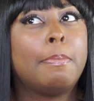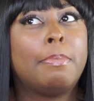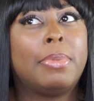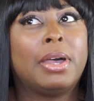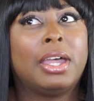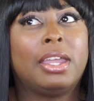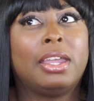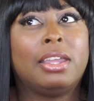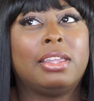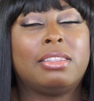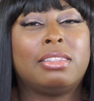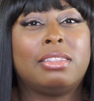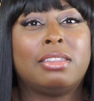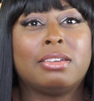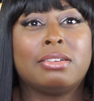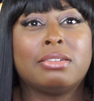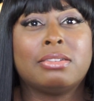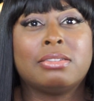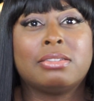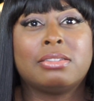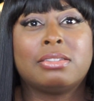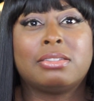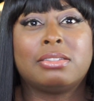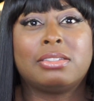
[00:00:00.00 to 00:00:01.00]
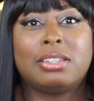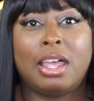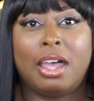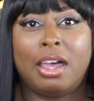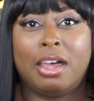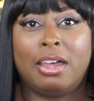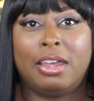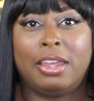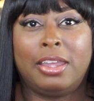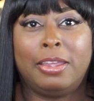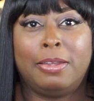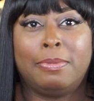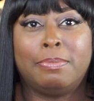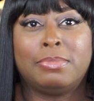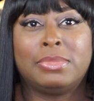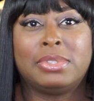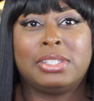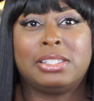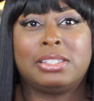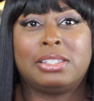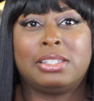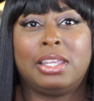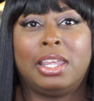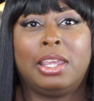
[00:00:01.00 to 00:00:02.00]
but there's
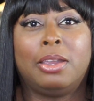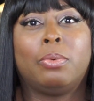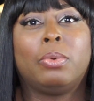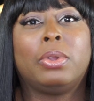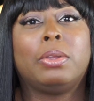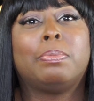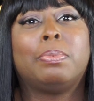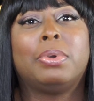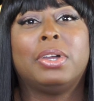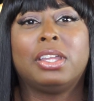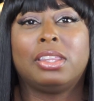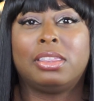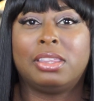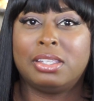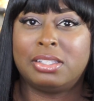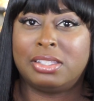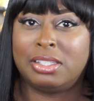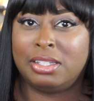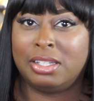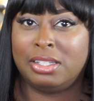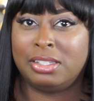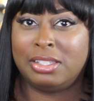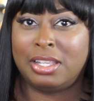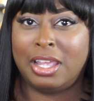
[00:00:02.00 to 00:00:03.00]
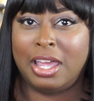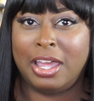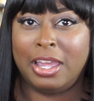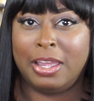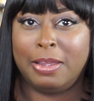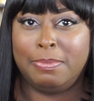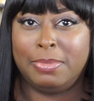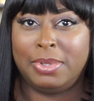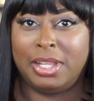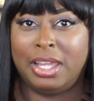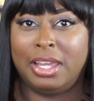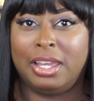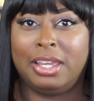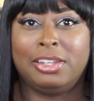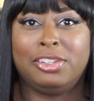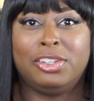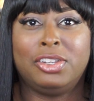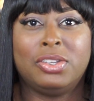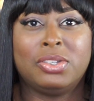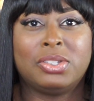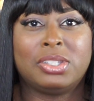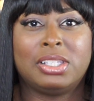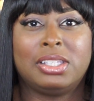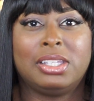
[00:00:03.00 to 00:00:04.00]
times, and we put this in a
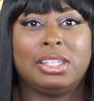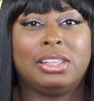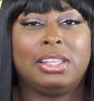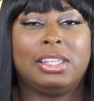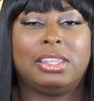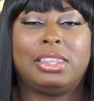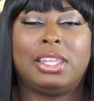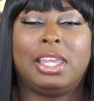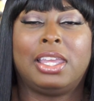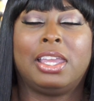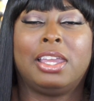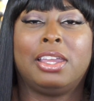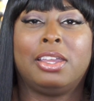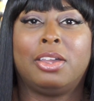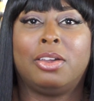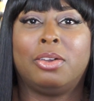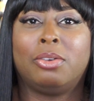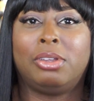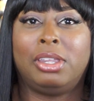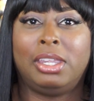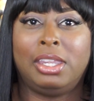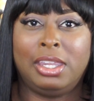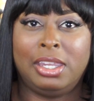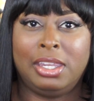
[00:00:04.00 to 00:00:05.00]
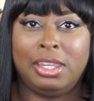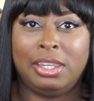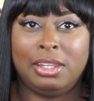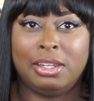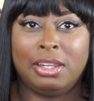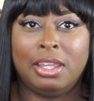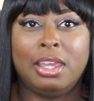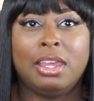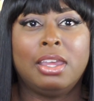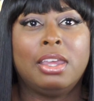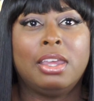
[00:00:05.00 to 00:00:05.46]
timeline usually, that they can go eat,